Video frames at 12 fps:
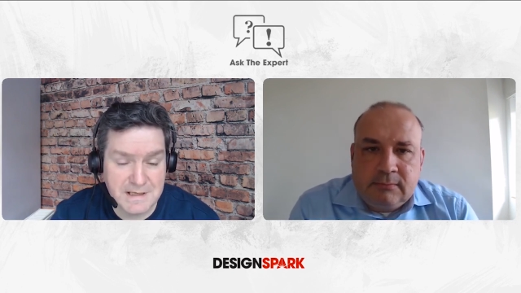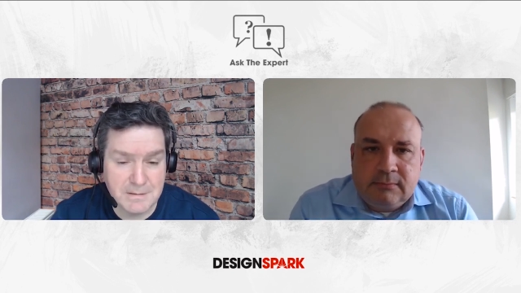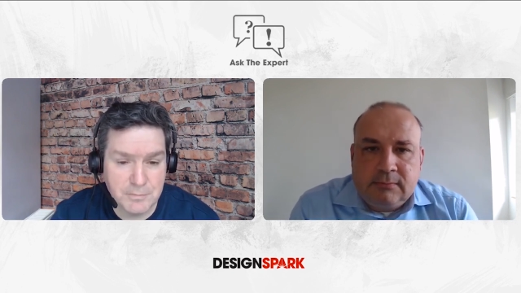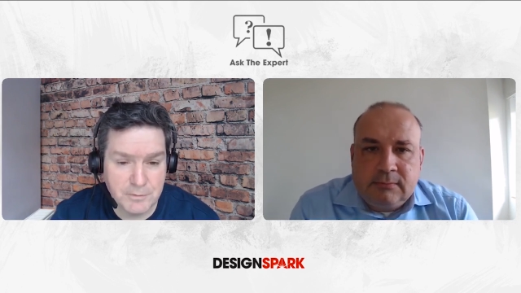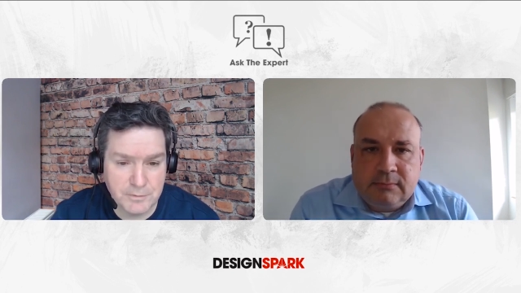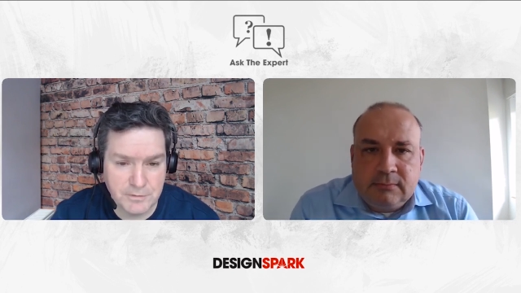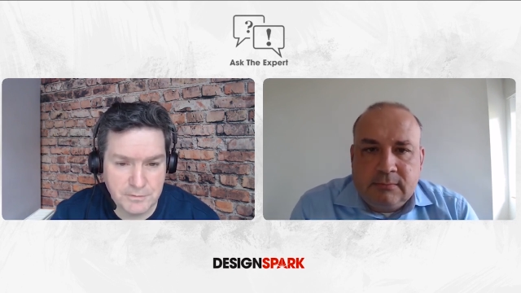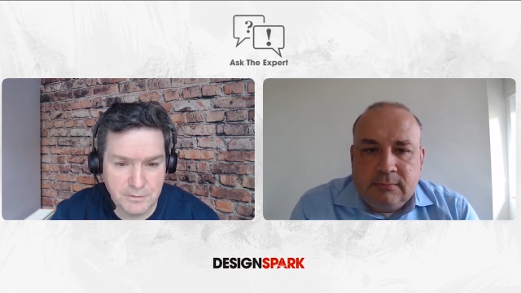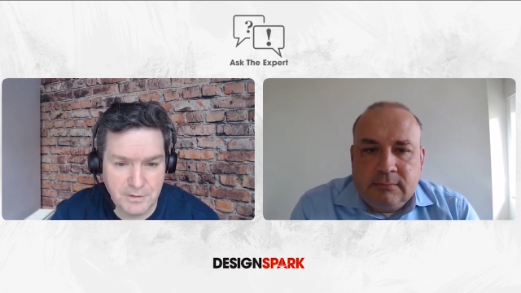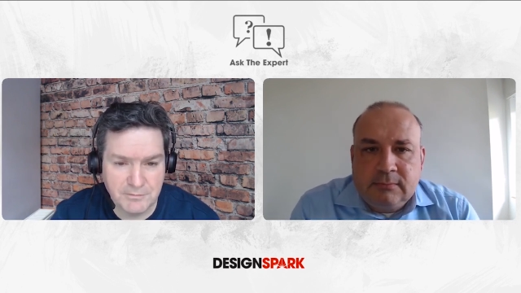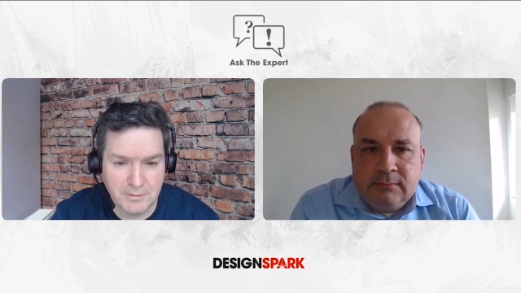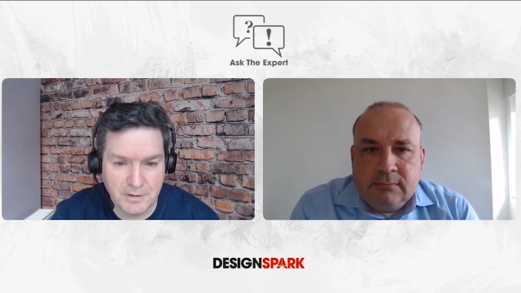Speaker 1: for example, you
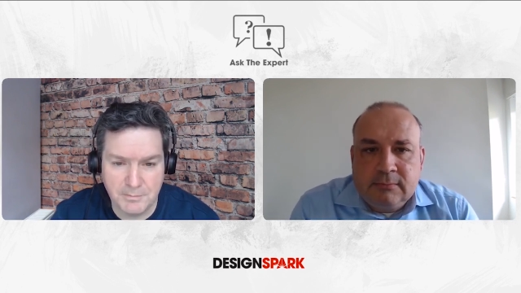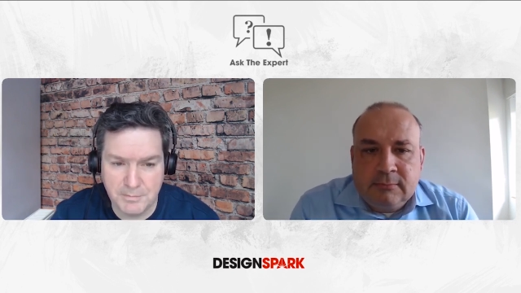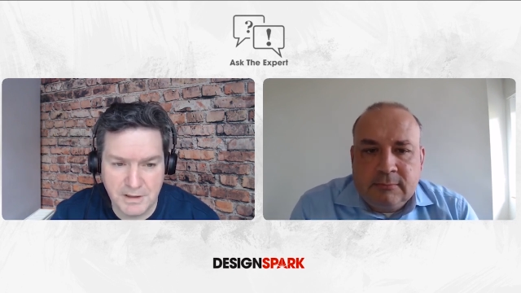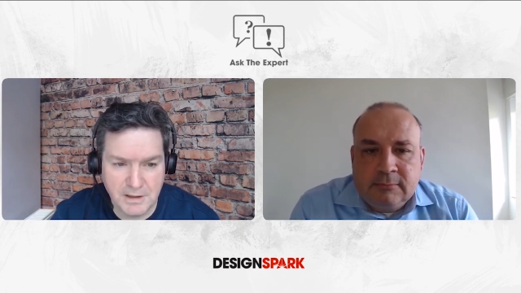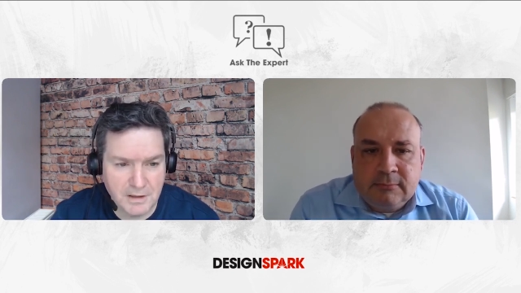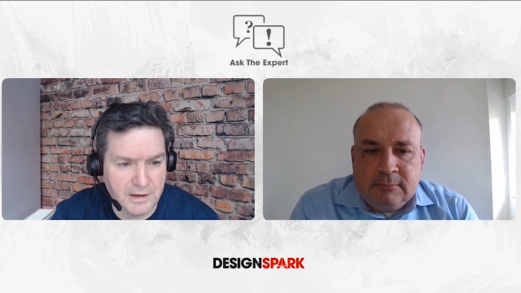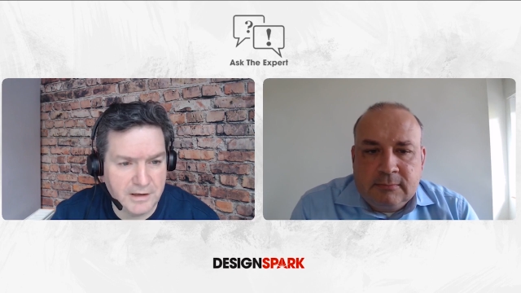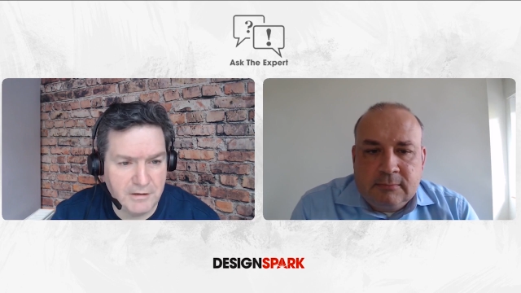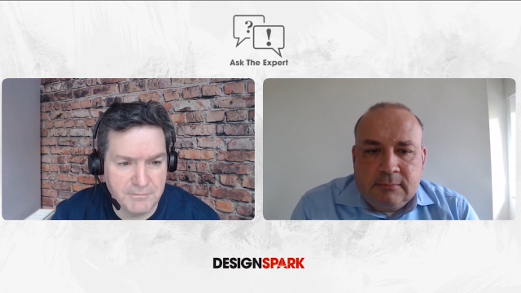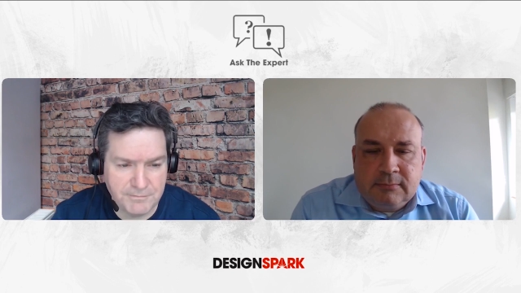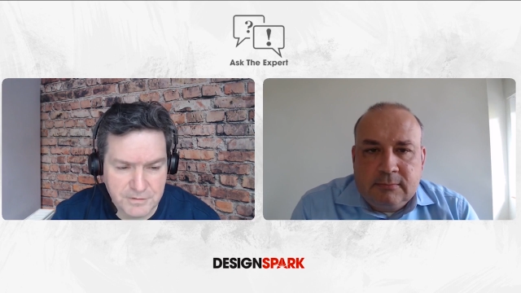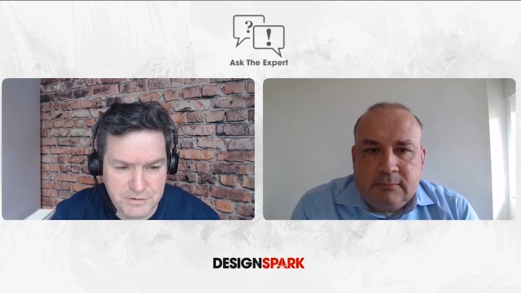you have uh,
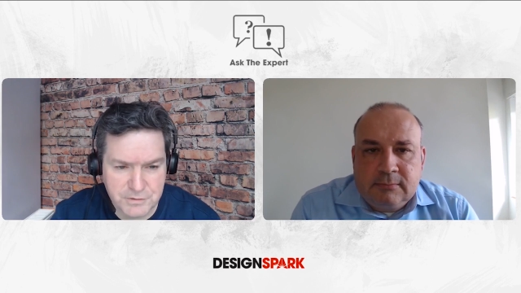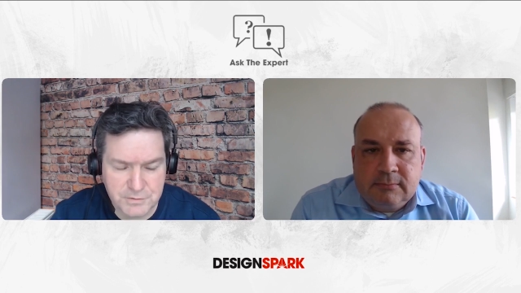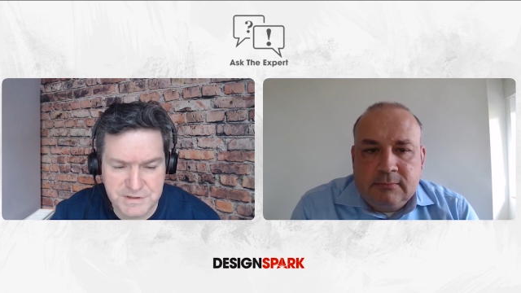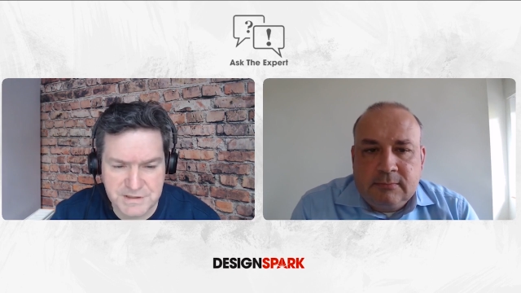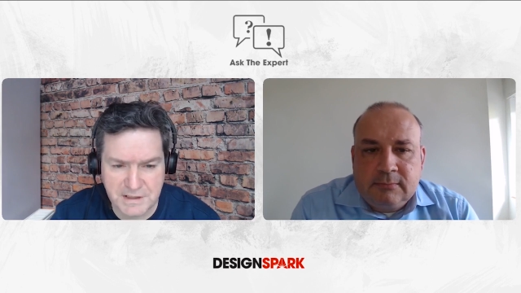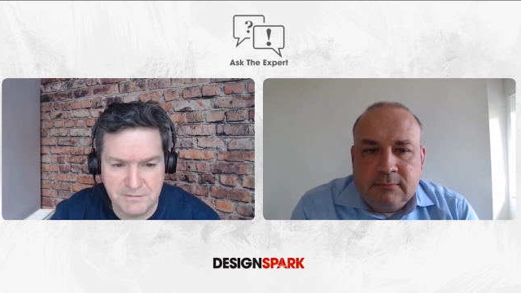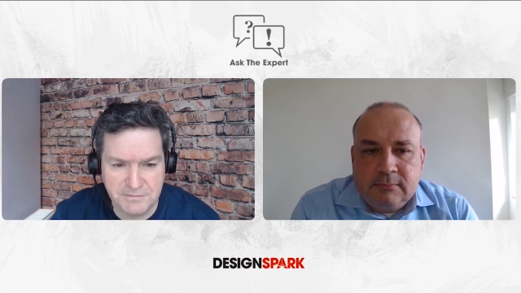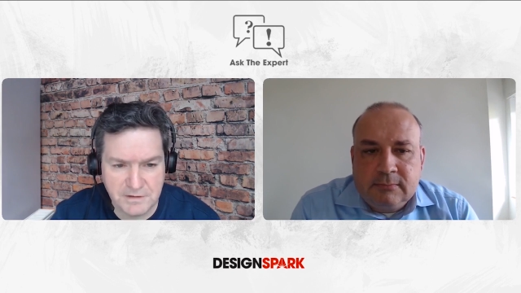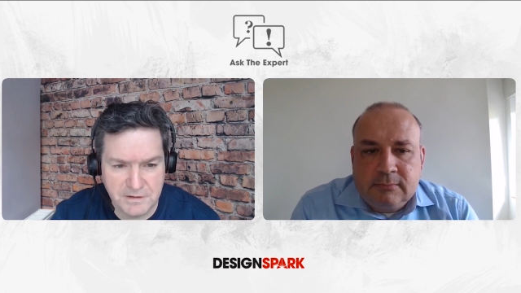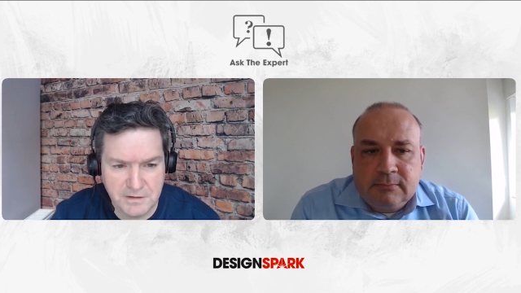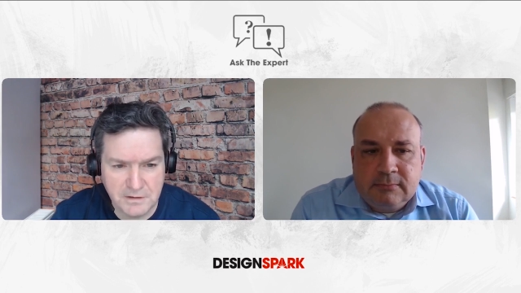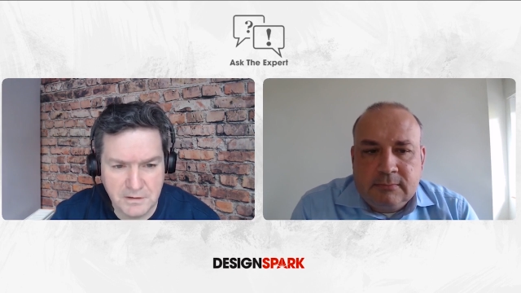BLE, functional
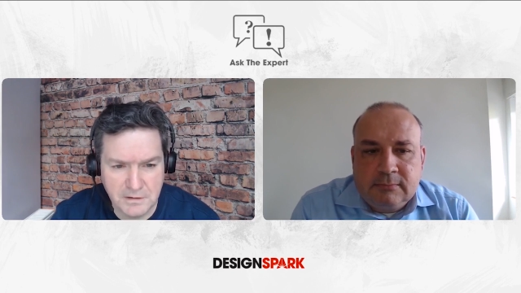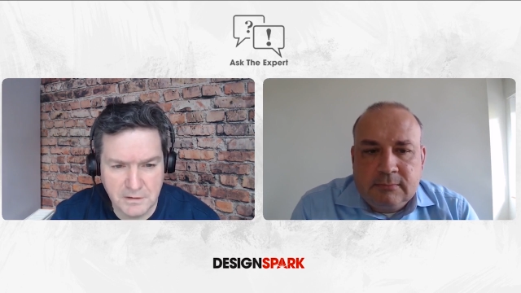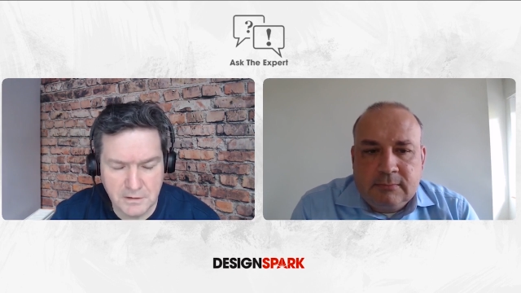safety,